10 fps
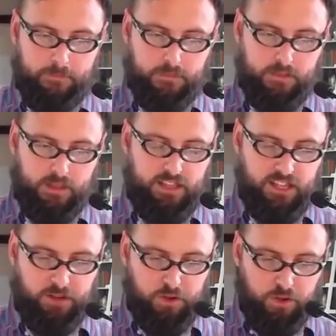And then
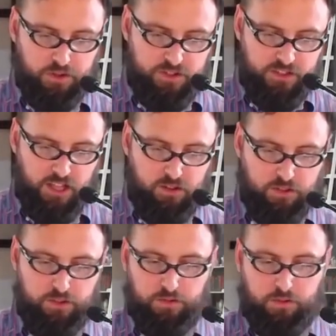I'm going to tell
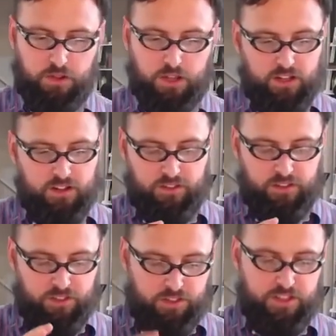you the
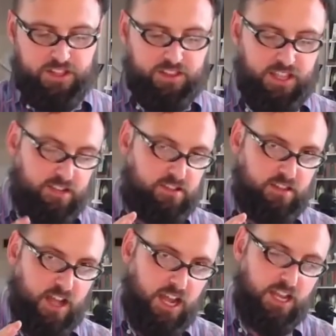thing that he is
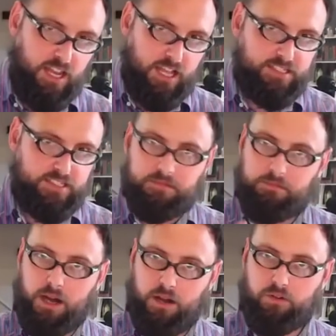highlighting
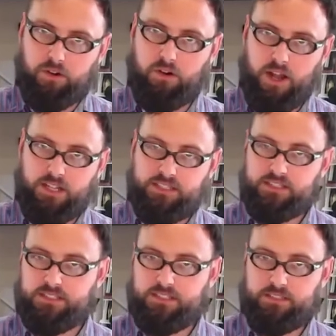about Christ.